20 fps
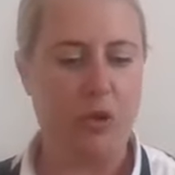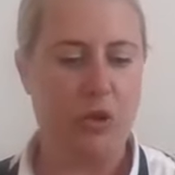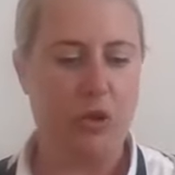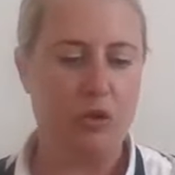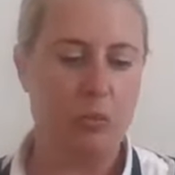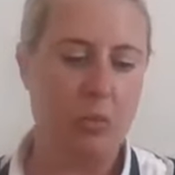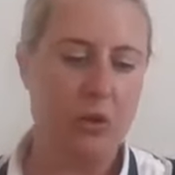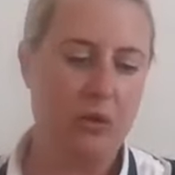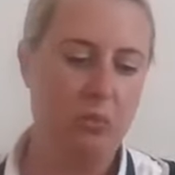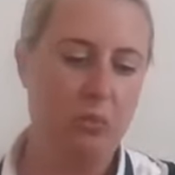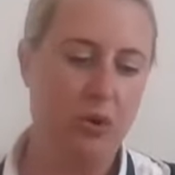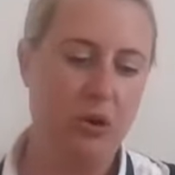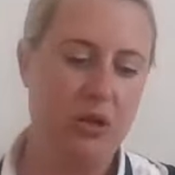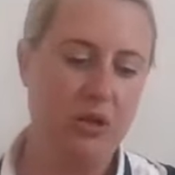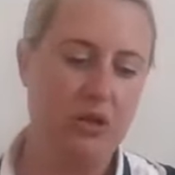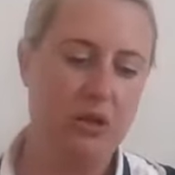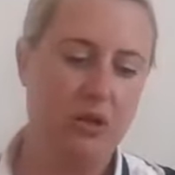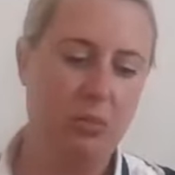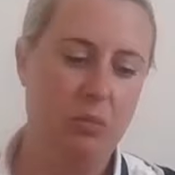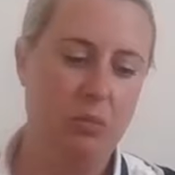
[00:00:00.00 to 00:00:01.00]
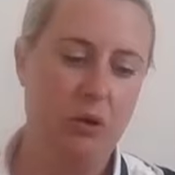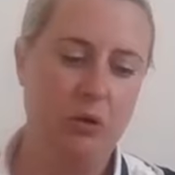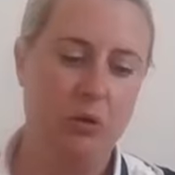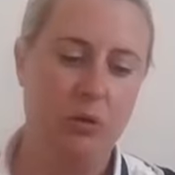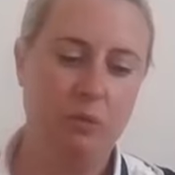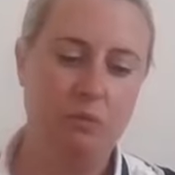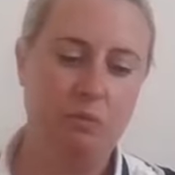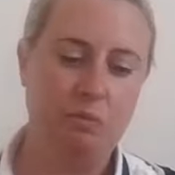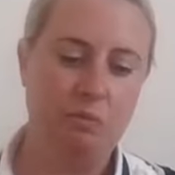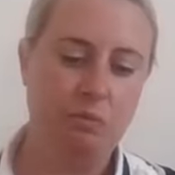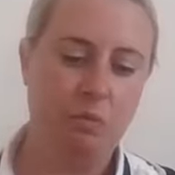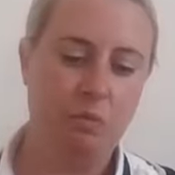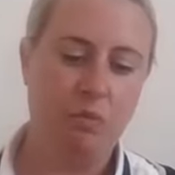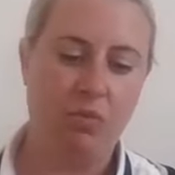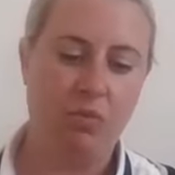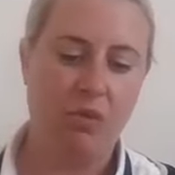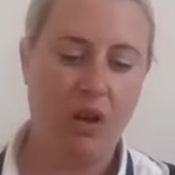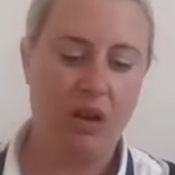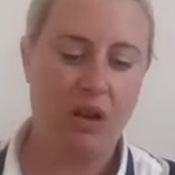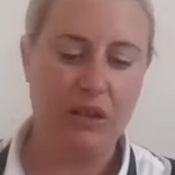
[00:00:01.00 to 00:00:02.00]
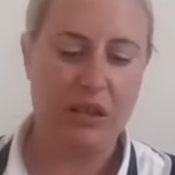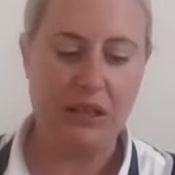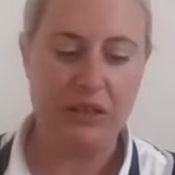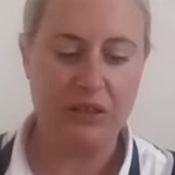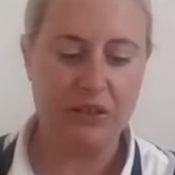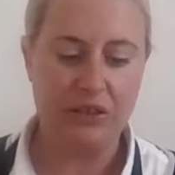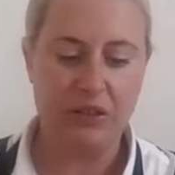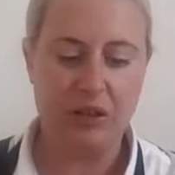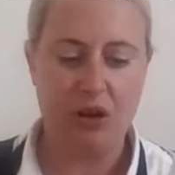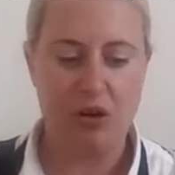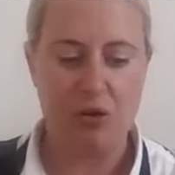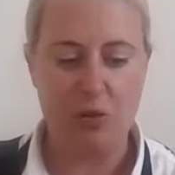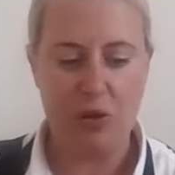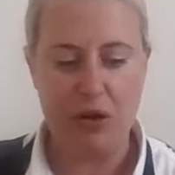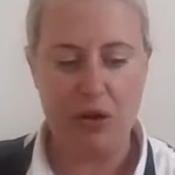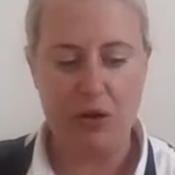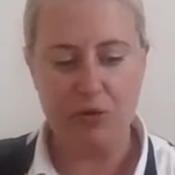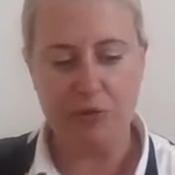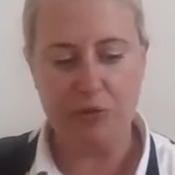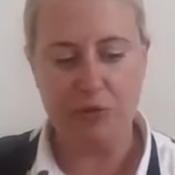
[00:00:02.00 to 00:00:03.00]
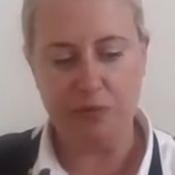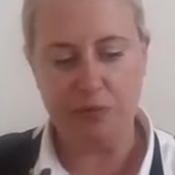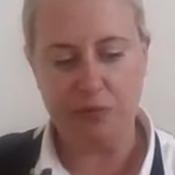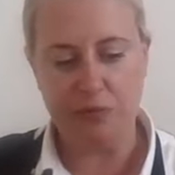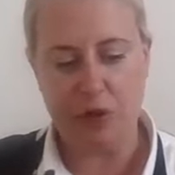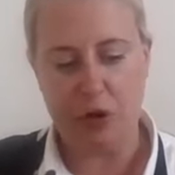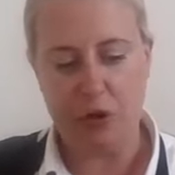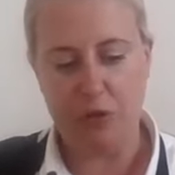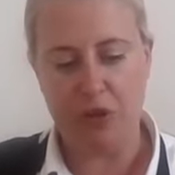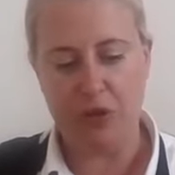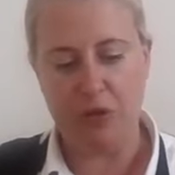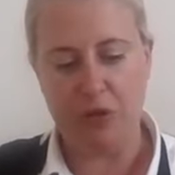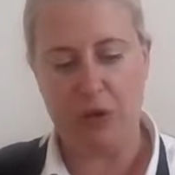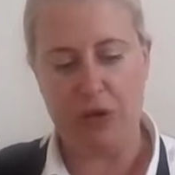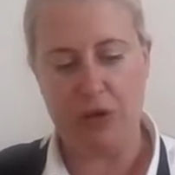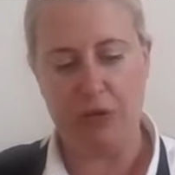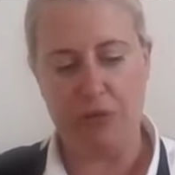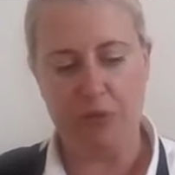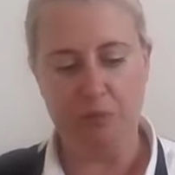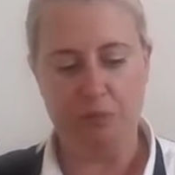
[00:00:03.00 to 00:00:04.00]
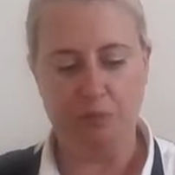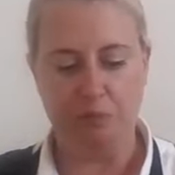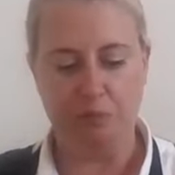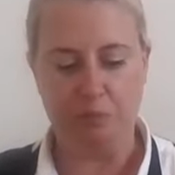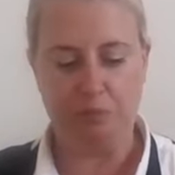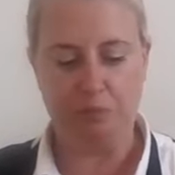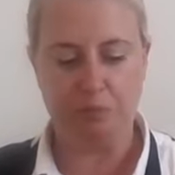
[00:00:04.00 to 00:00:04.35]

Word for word: that's been put into the middle. Again, it's cut well, it's holding well.